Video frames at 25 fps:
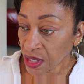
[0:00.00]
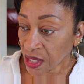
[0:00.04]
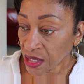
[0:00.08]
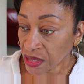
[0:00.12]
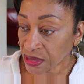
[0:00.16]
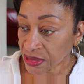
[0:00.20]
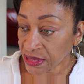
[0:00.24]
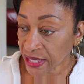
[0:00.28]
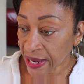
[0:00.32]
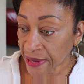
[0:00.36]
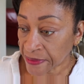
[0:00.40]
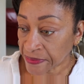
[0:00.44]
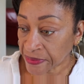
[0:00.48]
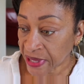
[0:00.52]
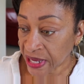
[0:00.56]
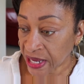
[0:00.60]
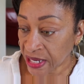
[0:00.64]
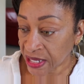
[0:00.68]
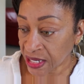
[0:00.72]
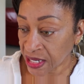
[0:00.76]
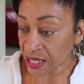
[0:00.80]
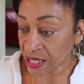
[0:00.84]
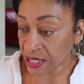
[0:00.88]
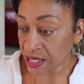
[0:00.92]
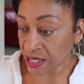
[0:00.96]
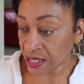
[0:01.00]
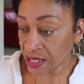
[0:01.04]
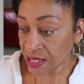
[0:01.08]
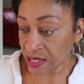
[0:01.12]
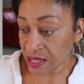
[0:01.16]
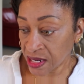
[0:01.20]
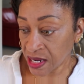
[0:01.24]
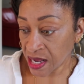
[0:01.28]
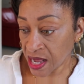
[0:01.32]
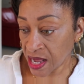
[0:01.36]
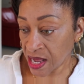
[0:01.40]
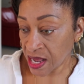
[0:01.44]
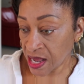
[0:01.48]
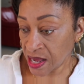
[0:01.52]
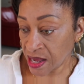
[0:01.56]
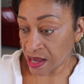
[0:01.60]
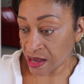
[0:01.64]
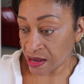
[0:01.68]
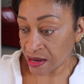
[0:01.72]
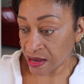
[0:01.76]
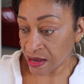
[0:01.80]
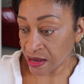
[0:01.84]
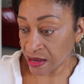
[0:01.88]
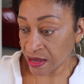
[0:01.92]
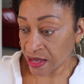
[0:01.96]
Type that in, and
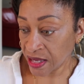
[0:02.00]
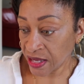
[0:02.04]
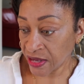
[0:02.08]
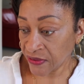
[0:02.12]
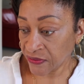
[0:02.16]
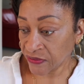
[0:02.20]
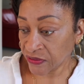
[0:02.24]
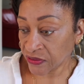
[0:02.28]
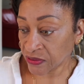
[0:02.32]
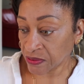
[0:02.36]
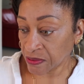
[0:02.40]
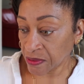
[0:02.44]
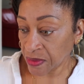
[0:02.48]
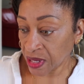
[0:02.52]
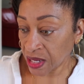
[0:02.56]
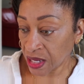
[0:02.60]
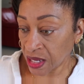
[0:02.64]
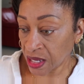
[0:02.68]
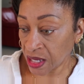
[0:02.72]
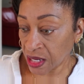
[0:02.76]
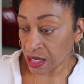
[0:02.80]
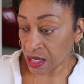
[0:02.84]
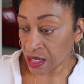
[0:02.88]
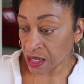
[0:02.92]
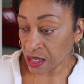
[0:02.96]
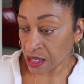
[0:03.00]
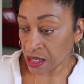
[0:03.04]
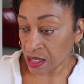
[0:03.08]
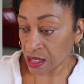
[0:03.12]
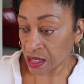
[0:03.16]
it gives me